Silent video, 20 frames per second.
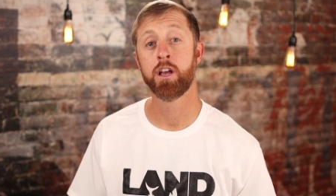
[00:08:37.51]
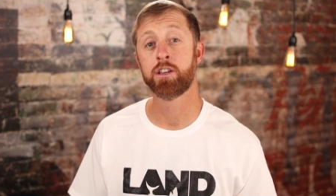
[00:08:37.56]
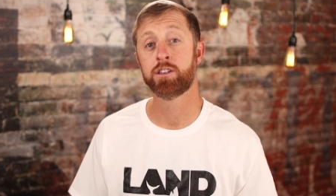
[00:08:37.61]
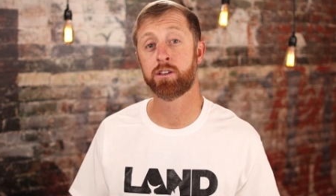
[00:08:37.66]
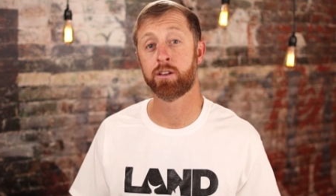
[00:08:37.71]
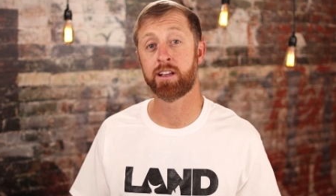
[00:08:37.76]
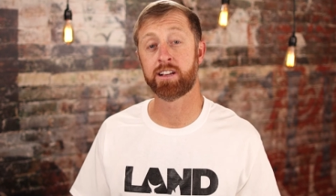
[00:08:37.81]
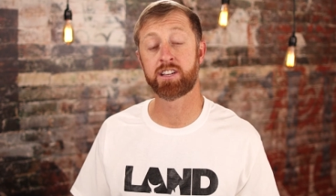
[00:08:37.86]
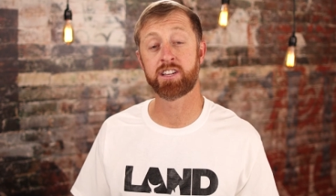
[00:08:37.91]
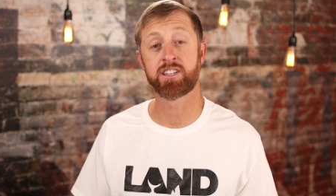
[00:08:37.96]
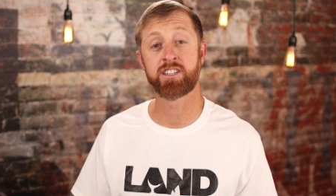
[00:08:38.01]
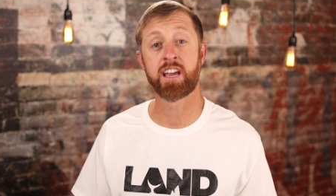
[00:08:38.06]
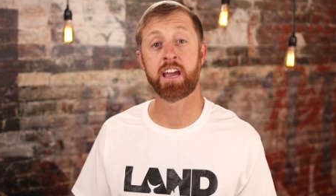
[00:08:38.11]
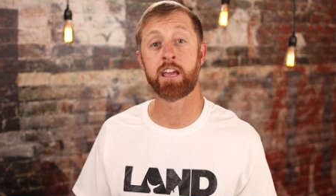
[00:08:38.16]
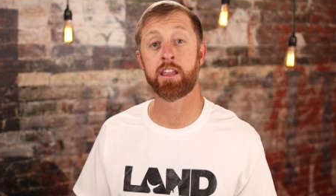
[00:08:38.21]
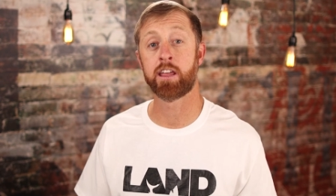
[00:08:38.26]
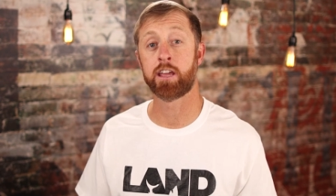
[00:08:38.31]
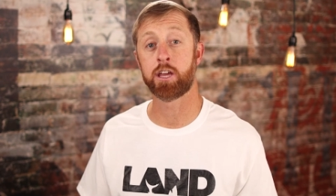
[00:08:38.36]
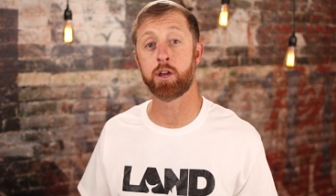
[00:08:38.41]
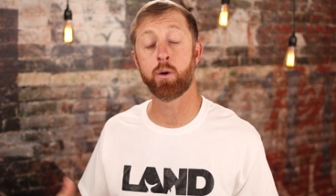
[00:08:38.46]
So let's just
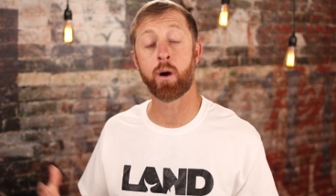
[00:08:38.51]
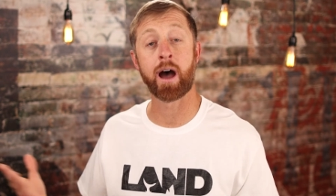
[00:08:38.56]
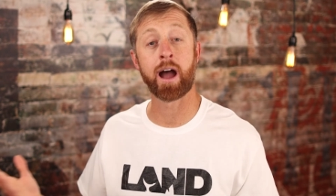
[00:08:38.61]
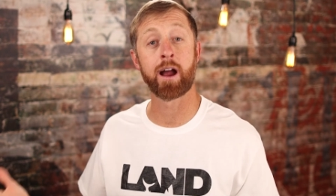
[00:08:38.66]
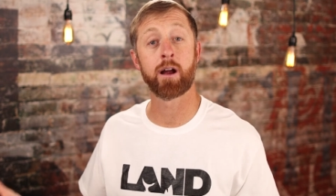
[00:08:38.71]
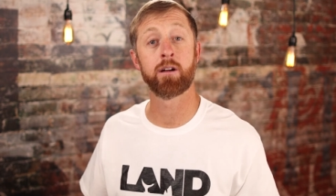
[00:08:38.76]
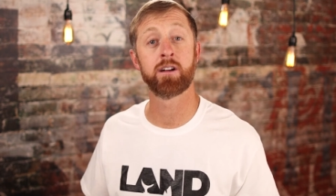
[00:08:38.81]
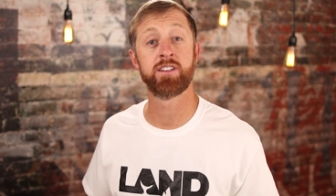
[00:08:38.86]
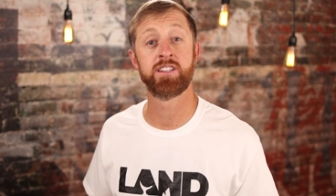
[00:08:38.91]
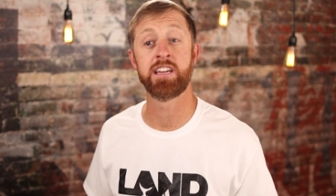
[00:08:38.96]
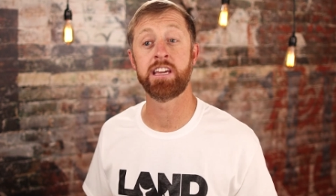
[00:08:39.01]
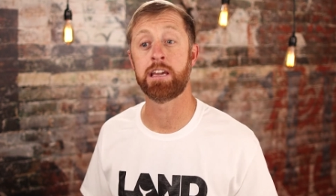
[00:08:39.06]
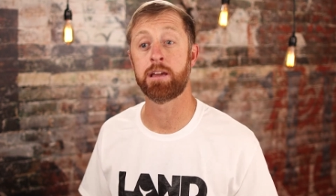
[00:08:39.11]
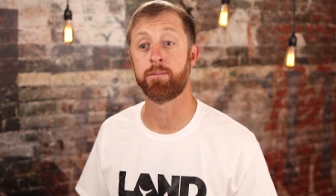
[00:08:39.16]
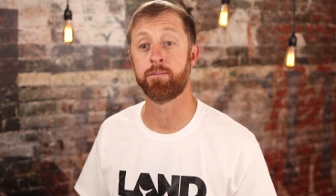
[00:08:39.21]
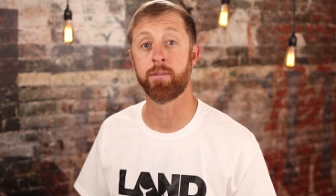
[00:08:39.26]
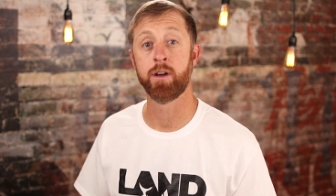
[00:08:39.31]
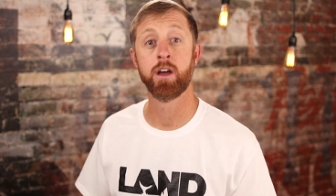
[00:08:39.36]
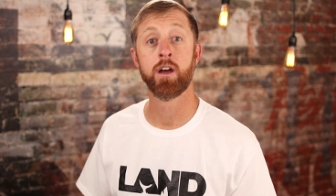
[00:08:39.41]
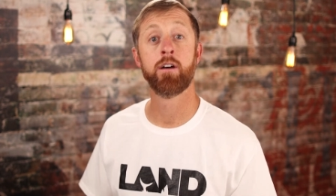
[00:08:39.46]
say that you hire a
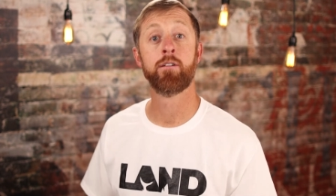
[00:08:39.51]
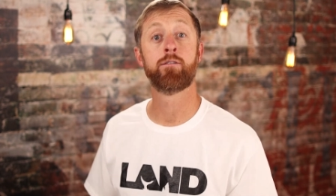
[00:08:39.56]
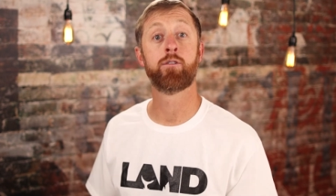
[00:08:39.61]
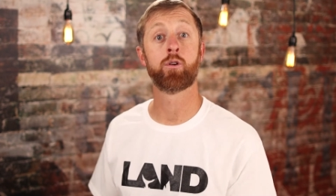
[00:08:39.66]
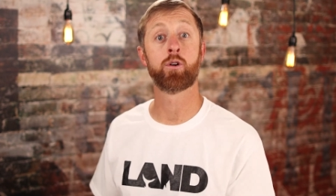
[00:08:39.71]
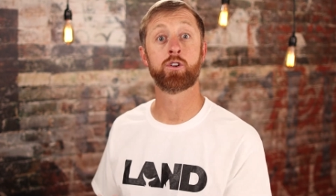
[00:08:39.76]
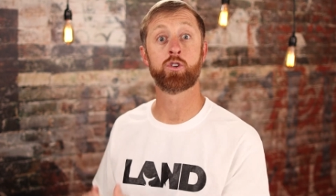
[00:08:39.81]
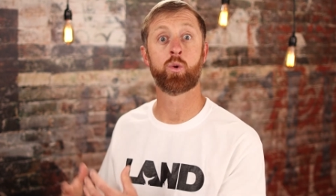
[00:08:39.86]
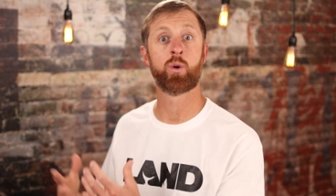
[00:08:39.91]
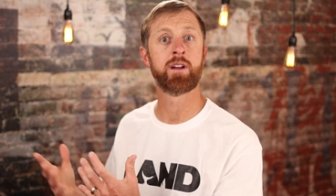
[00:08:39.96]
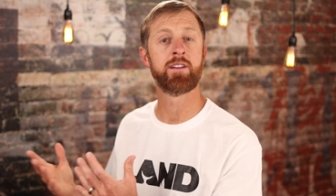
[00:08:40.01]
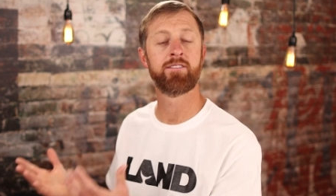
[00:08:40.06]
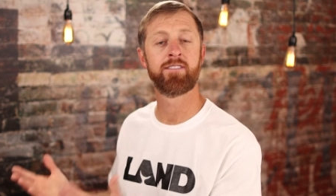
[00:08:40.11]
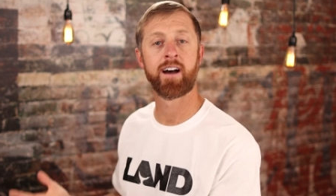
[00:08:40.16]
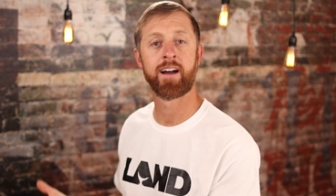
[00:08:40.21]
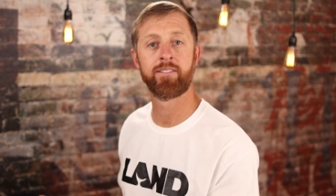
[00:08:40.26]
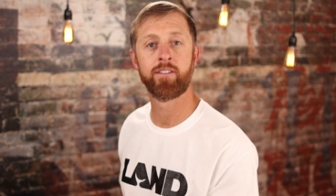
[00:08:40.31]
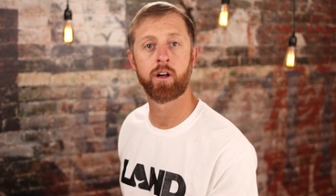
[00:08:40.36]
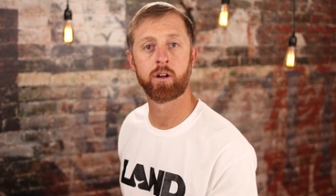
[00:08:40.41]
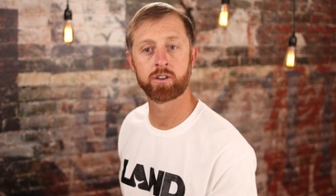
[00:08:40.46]
team for
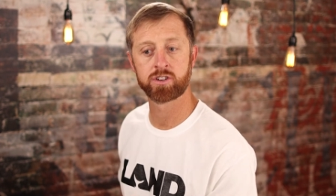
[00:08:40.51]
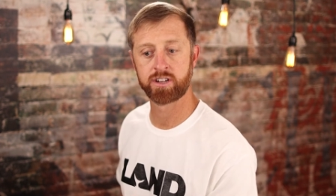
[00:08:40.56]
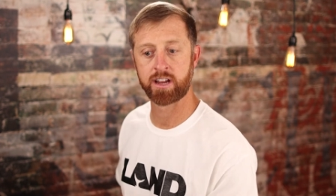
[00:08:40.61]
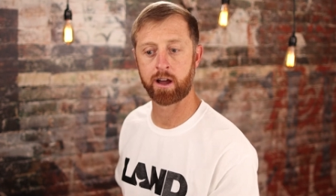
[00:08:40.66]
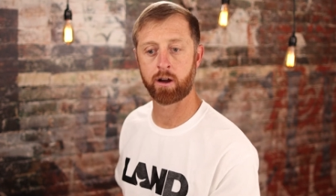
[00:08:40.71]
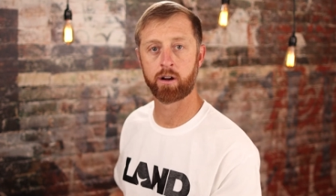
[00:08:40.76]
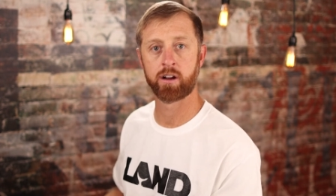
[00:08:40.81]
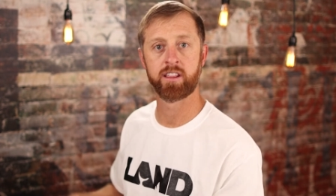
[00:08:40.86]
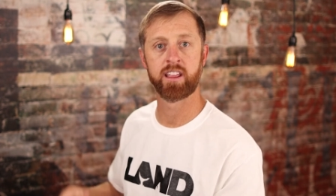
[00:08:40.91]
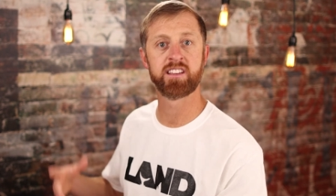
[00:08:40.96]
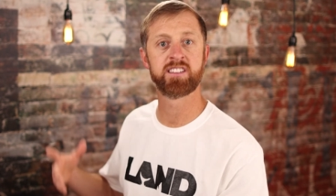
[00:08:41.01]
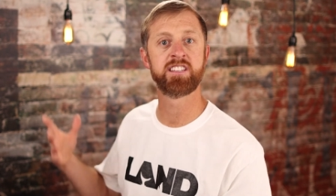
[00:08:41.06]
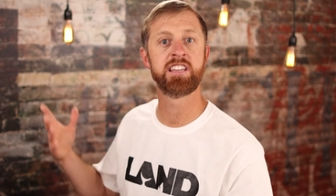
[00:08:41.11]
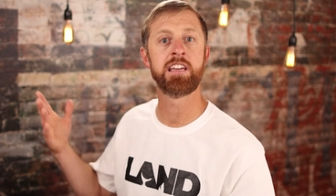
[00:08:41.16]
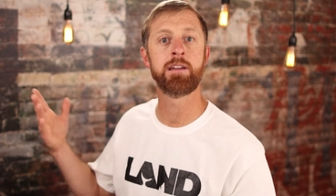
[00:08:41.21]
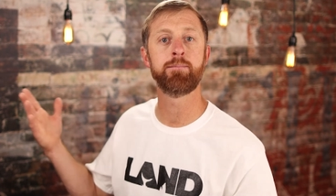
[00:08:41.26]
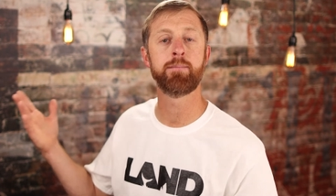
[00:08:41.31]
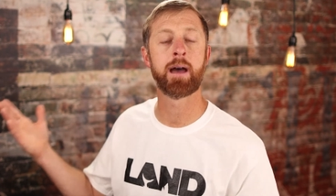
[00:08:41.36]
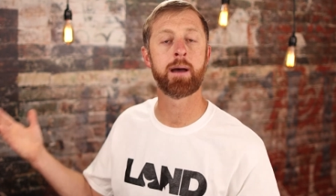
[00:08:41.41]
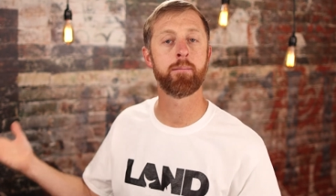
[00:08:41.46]
twenty-five dollars an hour. This
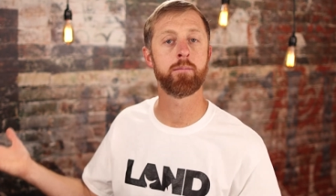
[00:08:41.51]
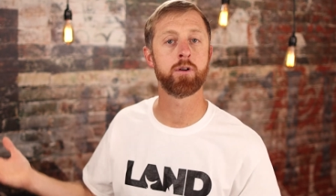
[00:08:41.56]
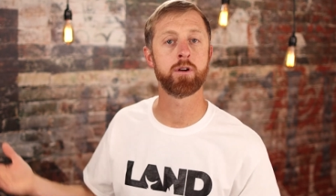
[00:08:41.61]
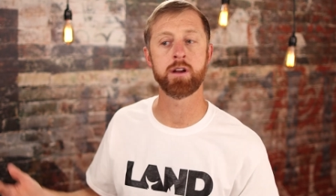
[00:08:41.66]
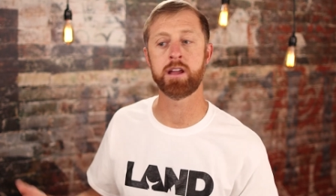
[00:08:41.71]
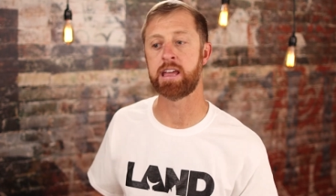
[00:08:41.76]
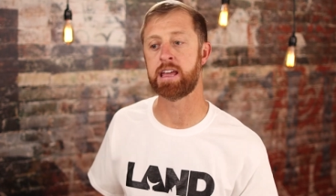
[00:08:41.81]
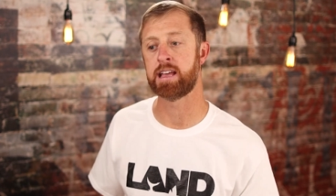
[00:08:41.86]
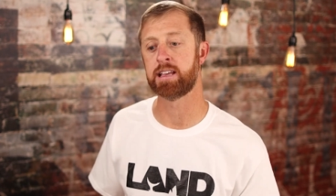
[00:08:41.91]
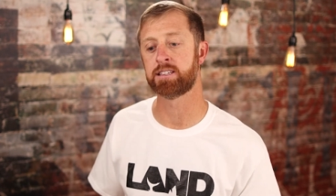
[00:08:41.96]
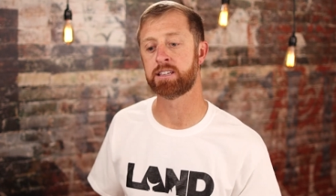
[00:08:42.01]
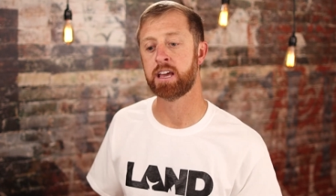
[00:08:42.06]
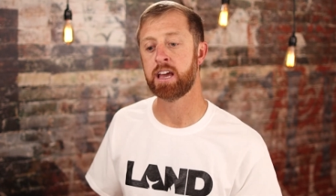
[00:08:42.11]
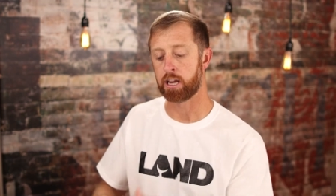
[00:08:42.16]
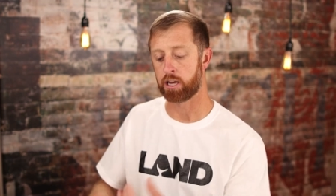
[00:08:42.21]
team member is,